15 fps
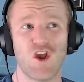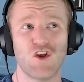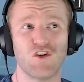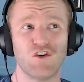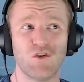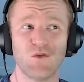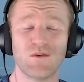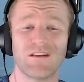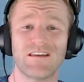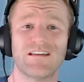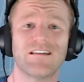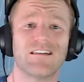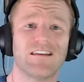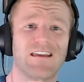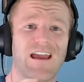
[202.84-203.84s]
You
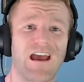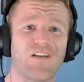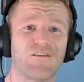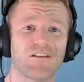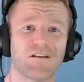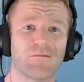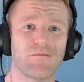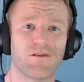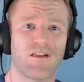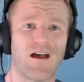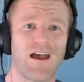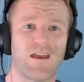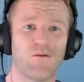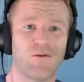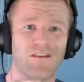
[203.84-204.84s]
legally have to
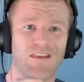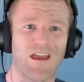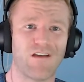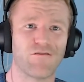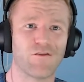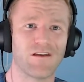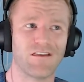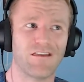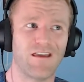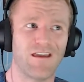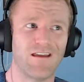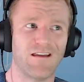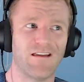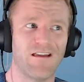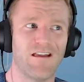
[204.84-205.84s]
comply with
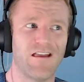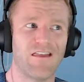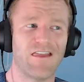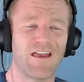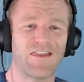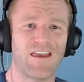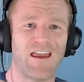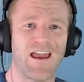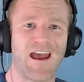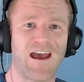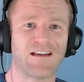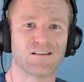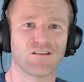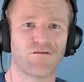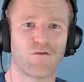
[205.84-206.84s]
everything that they
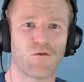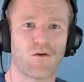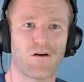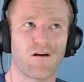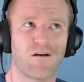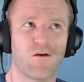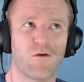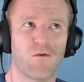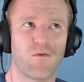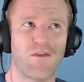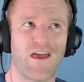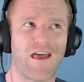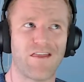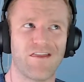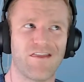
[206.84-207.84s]
ask for,
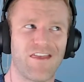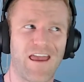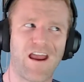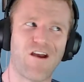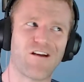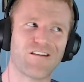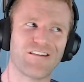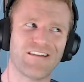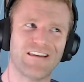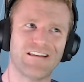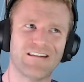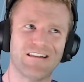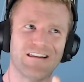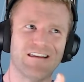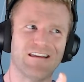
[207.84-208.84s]
that they're
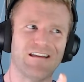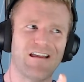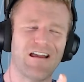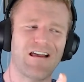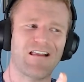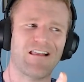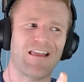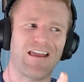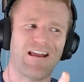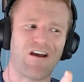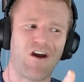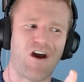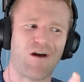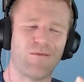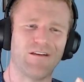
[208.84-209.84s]
legally like
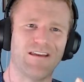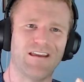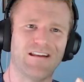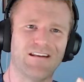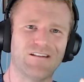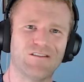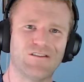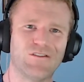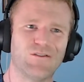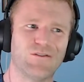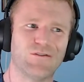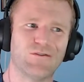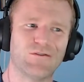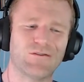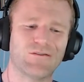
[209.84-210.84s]
obligated
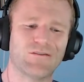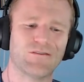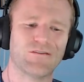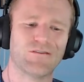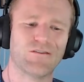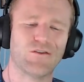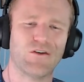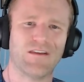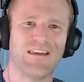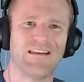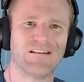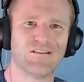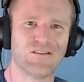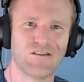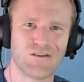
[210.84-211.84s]
to look
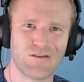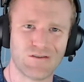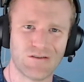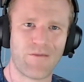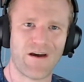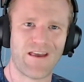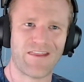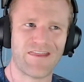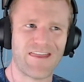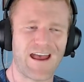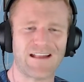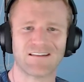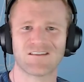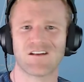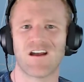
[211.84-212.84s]
into, but
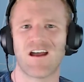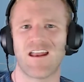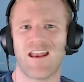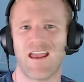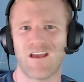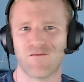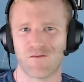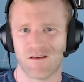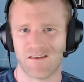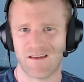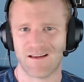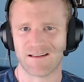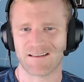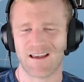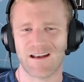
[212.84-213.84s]
that's not
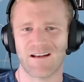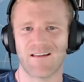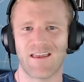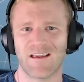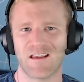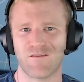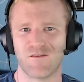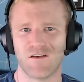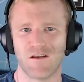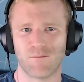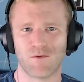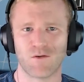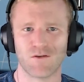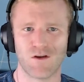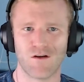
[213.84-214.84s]
everything. It's kind of like if you get
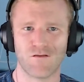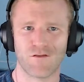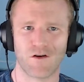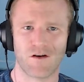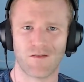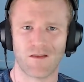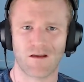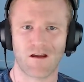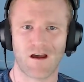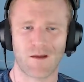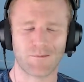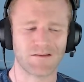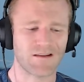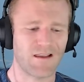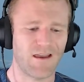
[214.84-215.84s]
pulled over and the
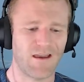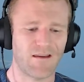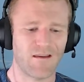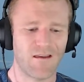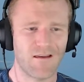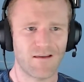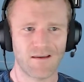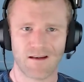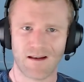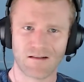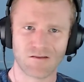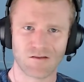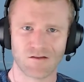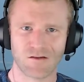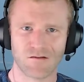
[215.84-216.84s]
cop's like, "Can I
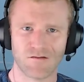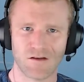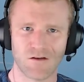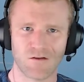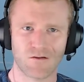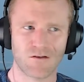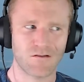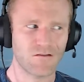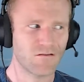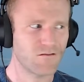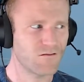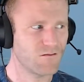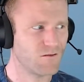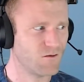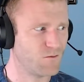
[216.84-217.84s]
search your vehicle?"
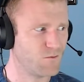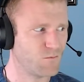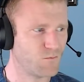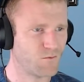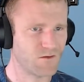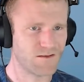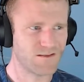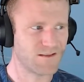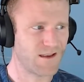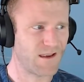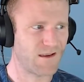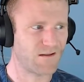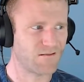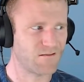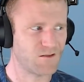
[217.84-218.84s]
You would
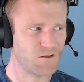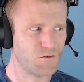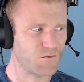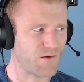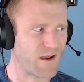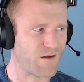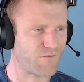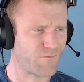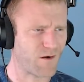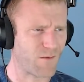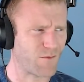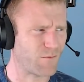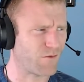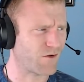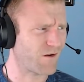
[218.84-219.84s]
say, "Do you have
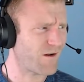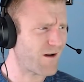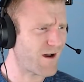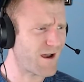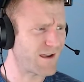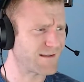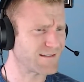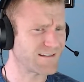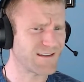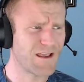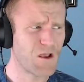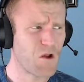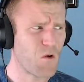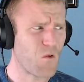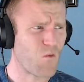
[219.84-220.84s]
probable cause?
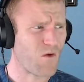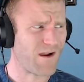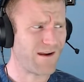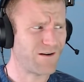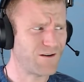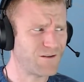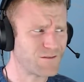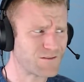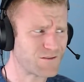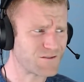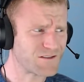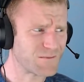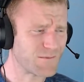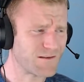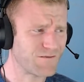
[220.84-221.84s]
Why are you
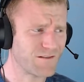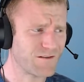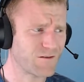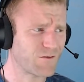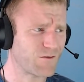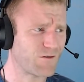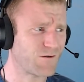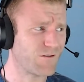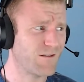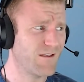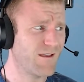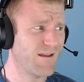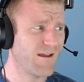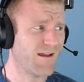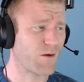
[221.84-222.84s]
searching my vehicle?"
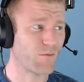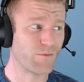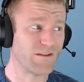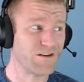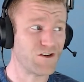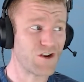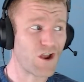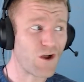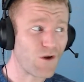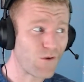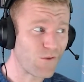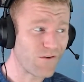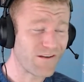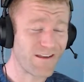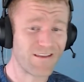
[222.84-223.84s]
Probably
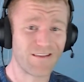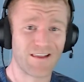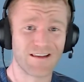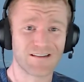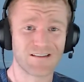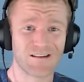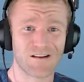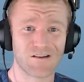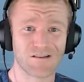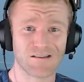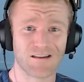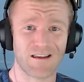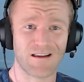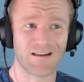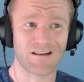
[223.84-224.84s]
no, unless
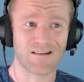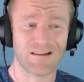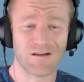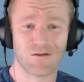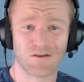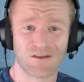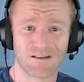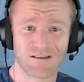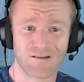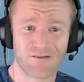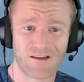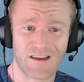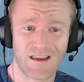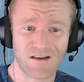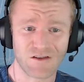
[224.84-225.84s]
there's like a legal
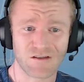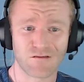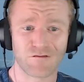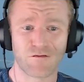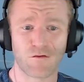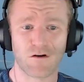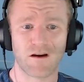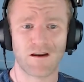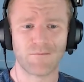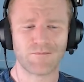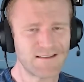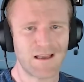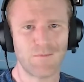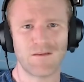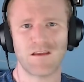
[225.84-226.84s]
justification for it.
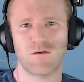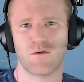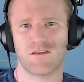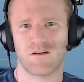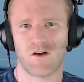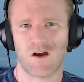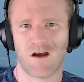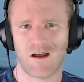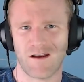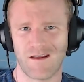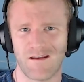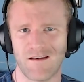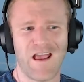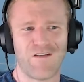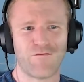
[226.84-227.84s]
Same thing with an
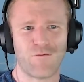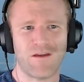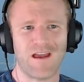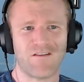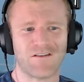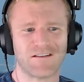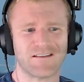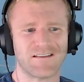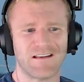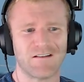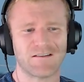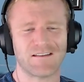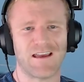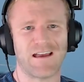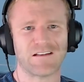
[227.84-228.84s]
audit. If we have a
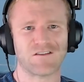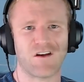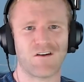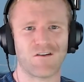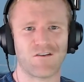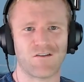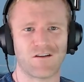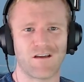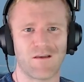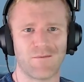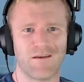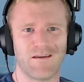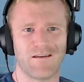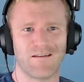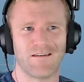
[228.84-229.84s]
sales tax auditor
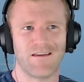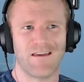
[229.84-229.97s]
coming